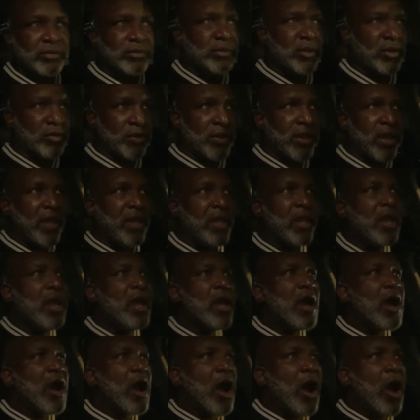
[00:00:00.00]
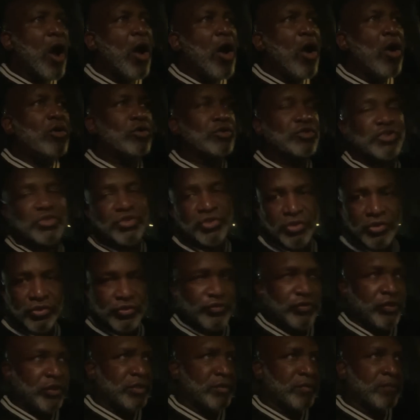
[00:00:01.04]
okay? All
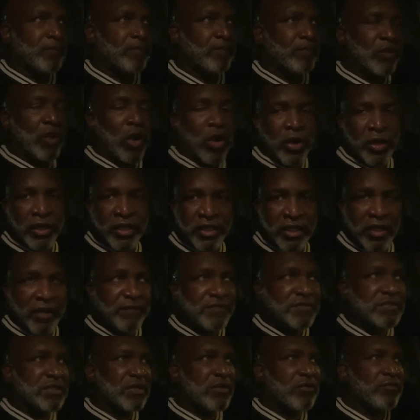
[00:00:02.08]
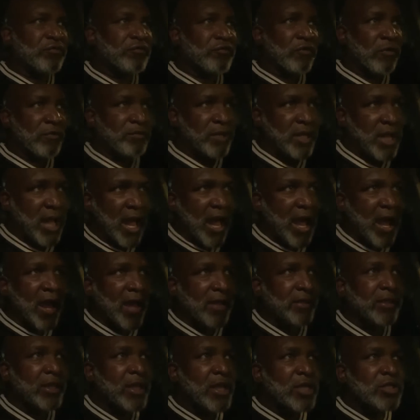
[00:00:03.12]
children are gifts from
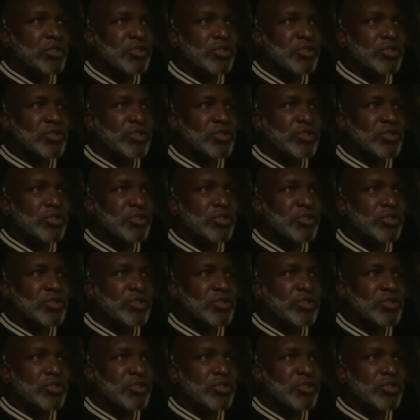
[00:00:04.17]
God.